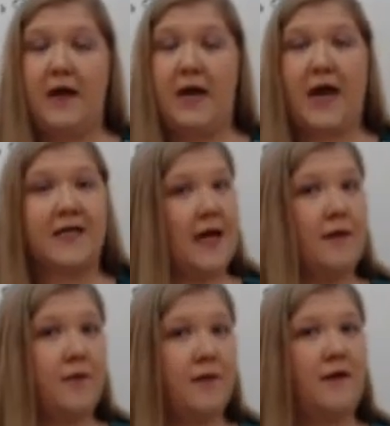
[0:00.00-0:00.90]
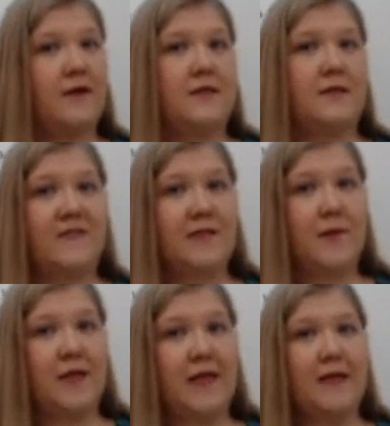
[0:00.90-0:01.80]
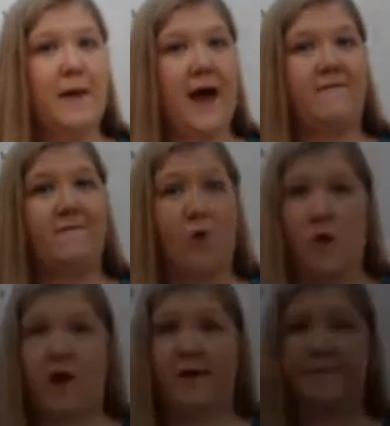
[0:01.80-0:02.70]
Next up, divisibility by 4.